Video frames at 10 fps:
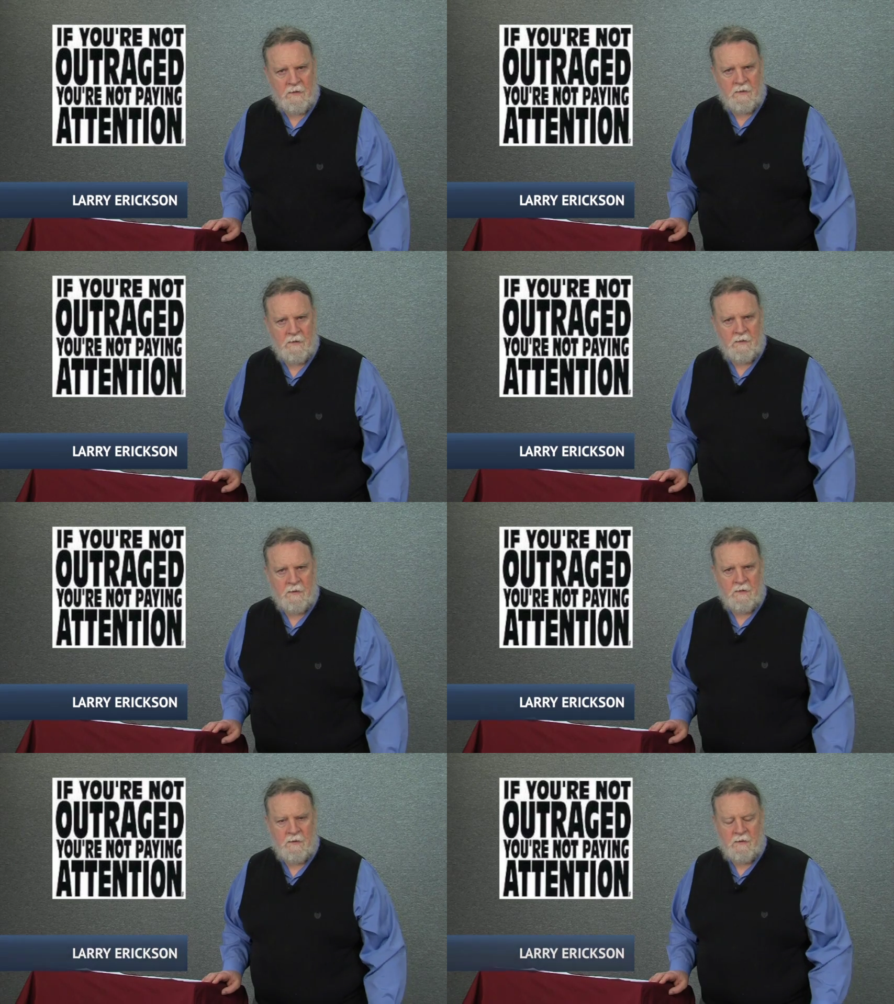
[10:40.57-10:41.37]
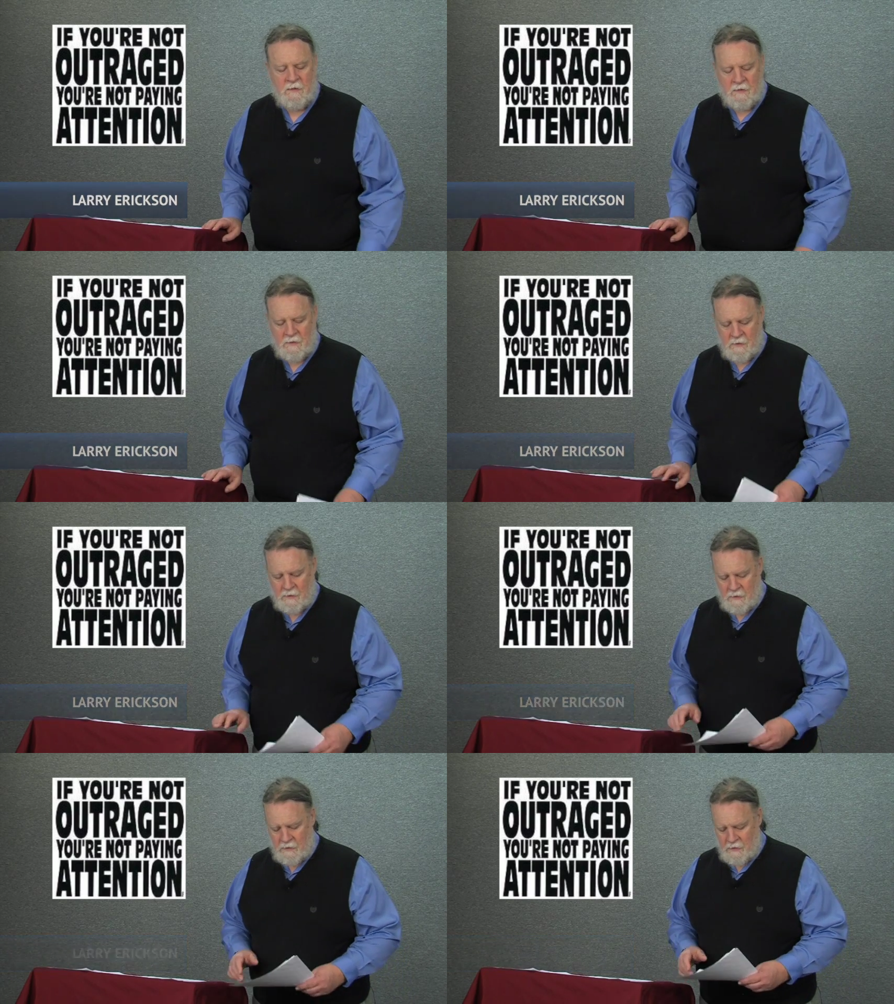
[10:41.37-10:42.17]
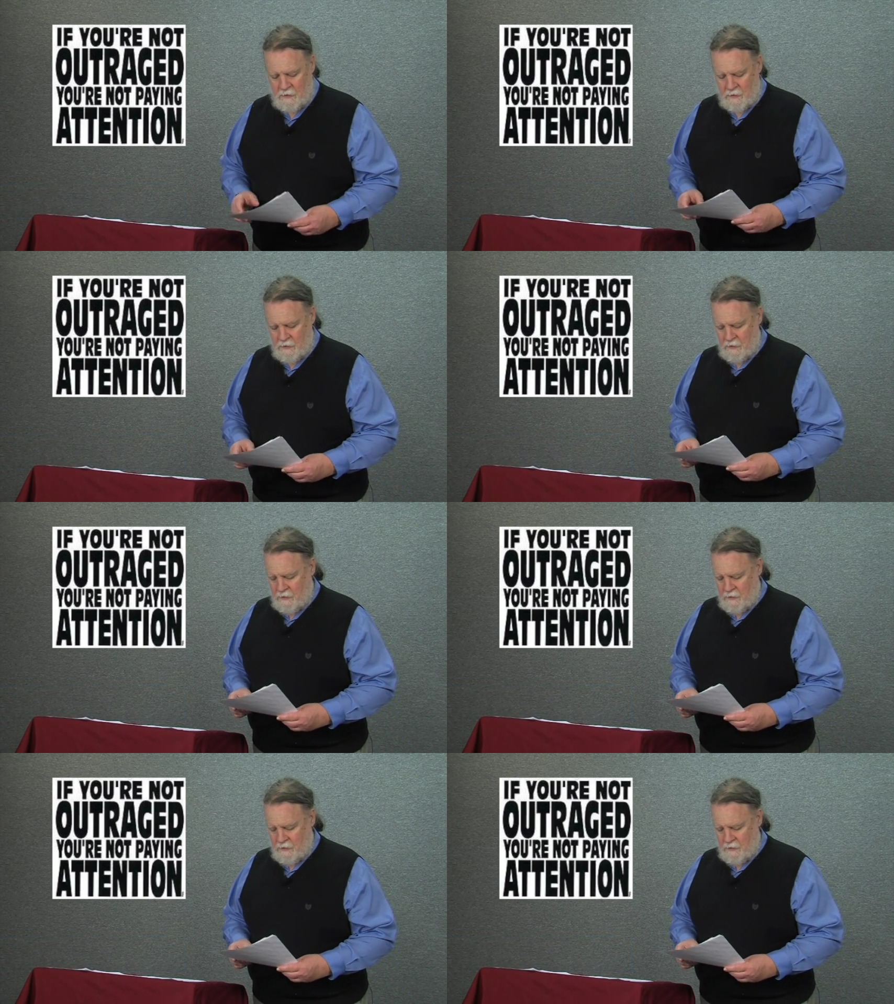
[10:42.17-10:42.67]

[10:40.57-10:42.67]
[no speech]